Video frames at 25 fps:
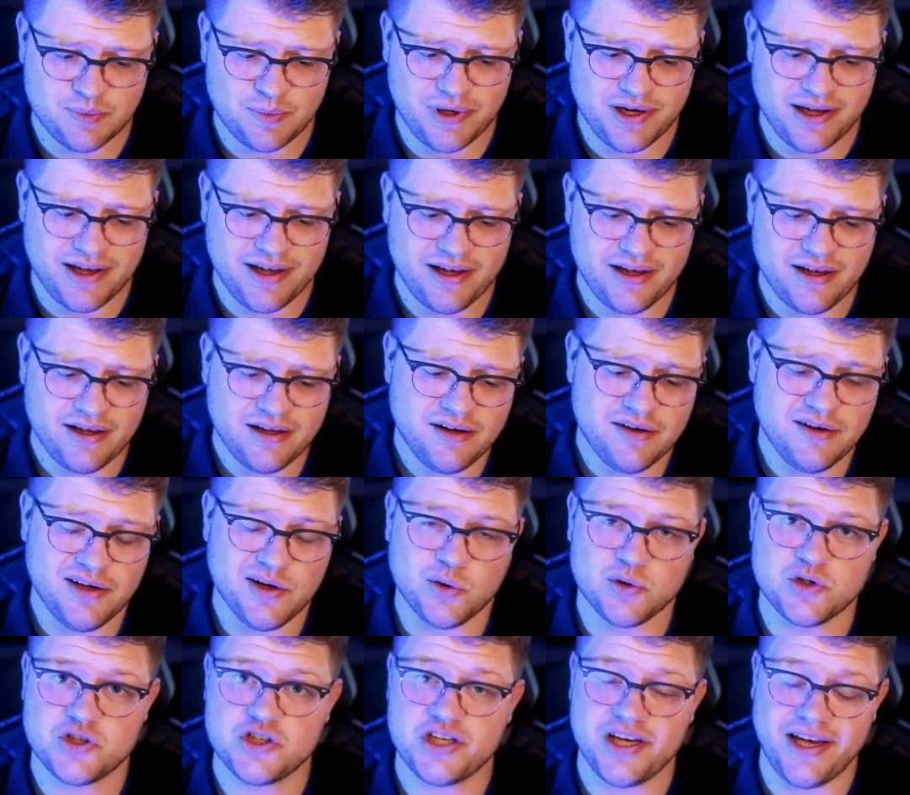display
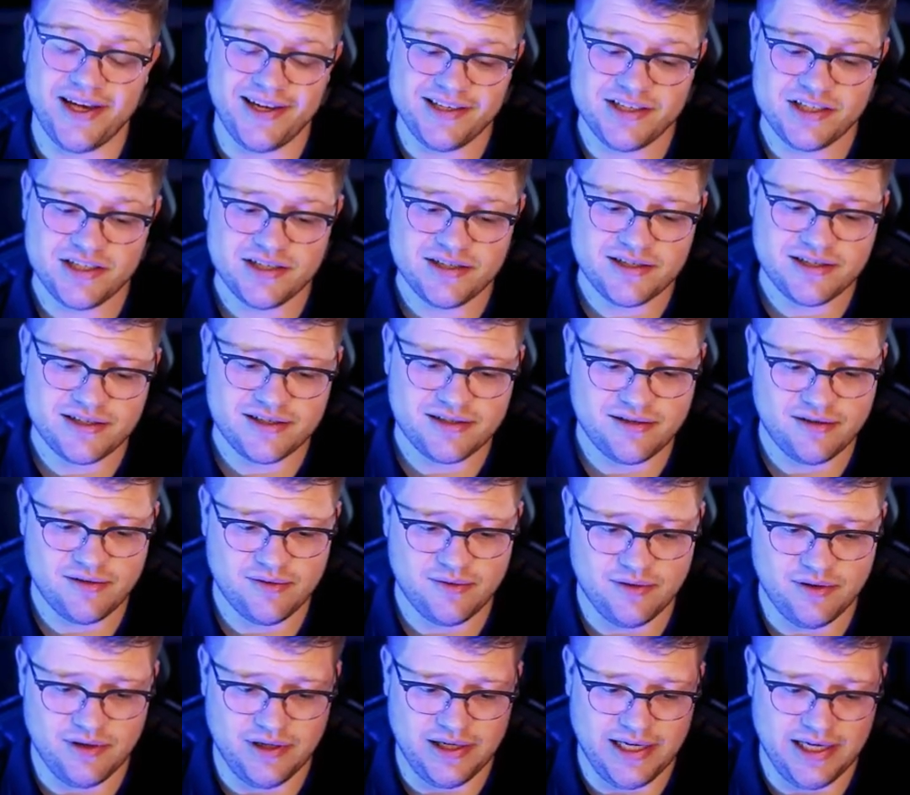now changes
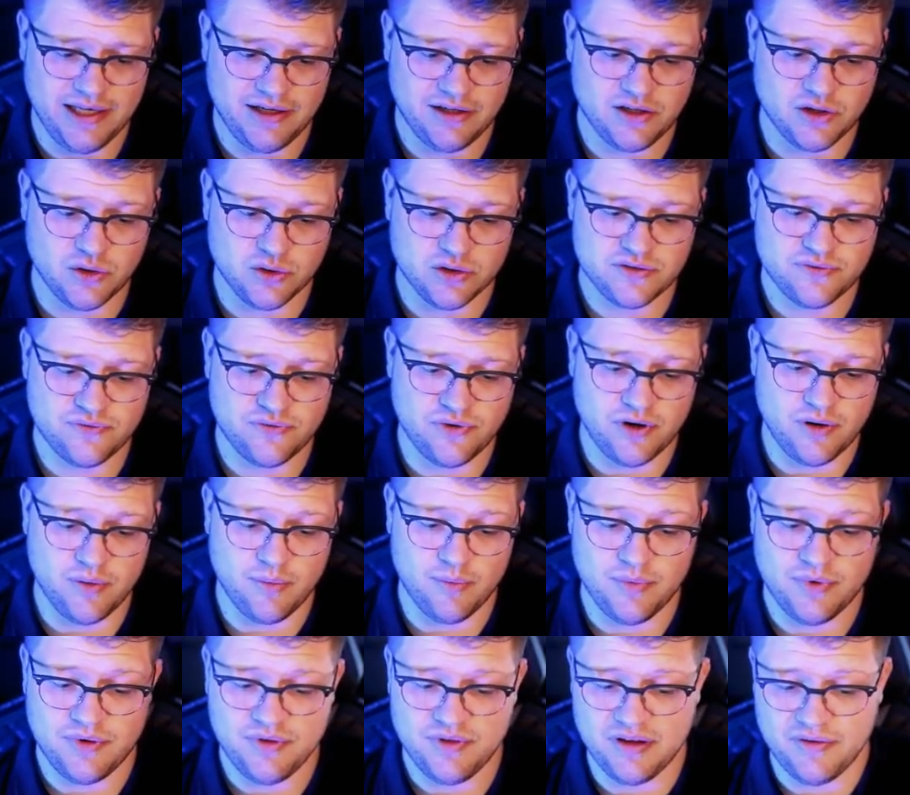and goes
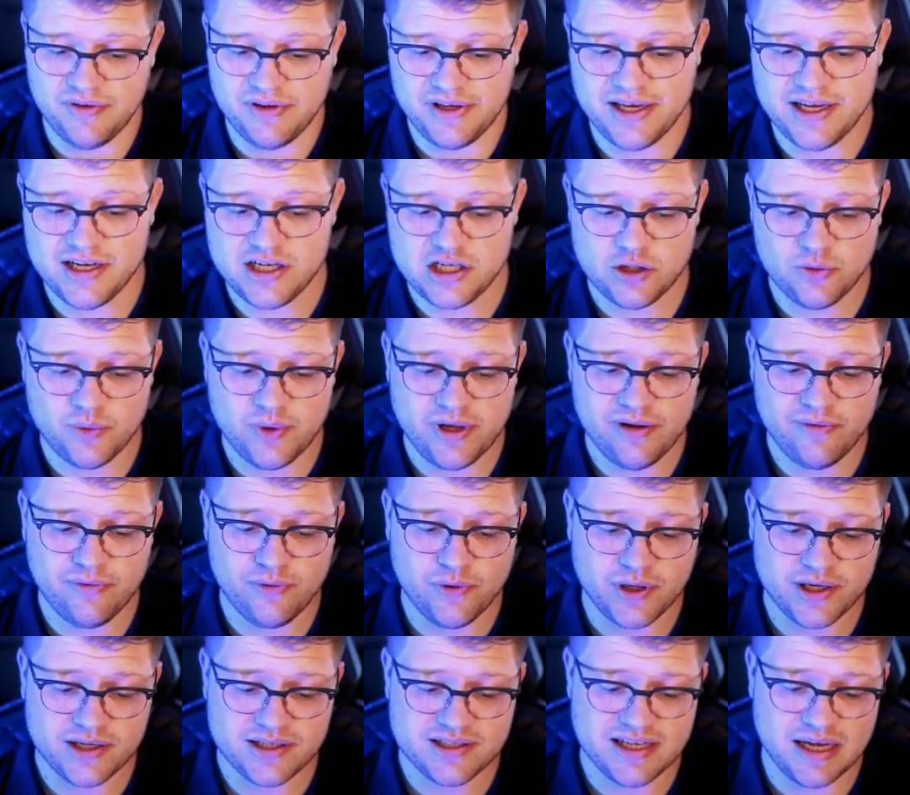from navigation rail,
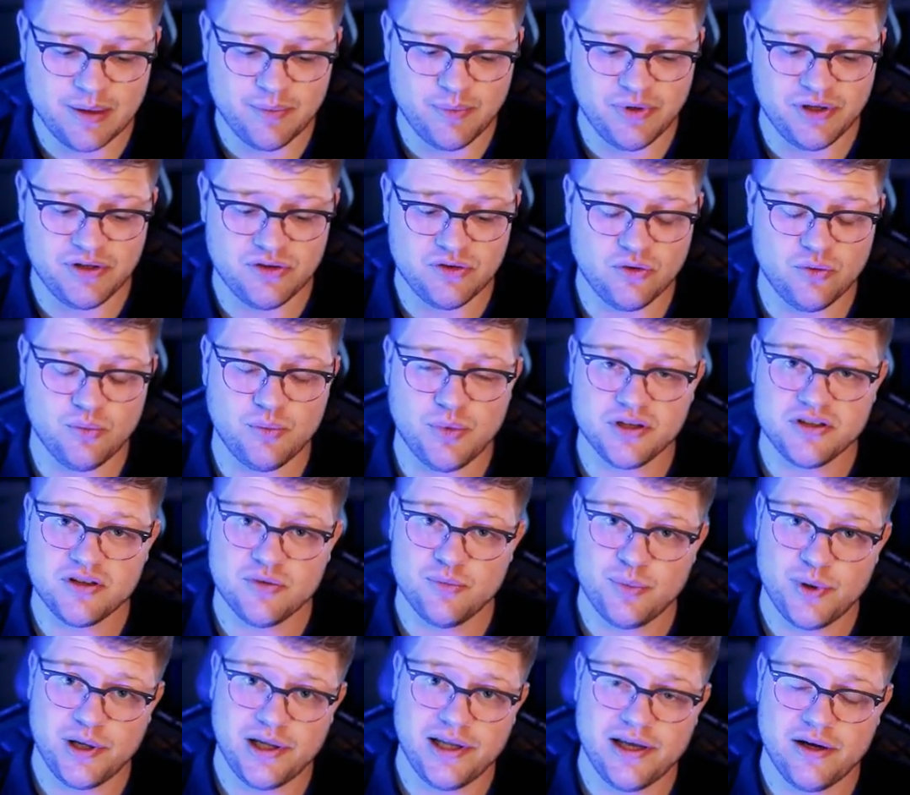for example, to
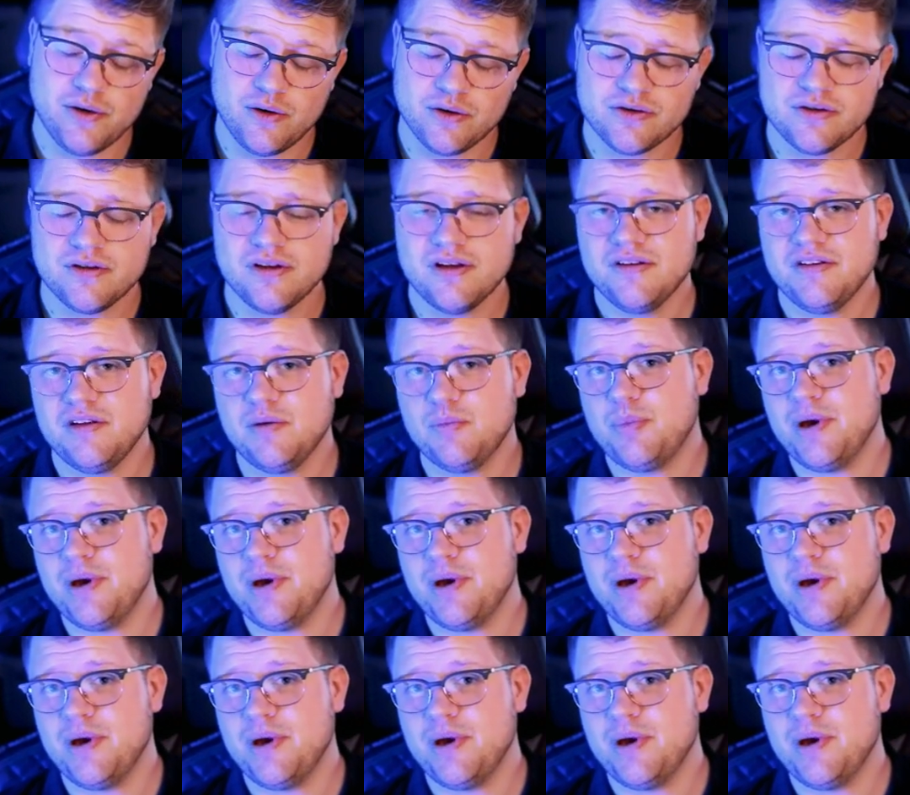bottom bar layout,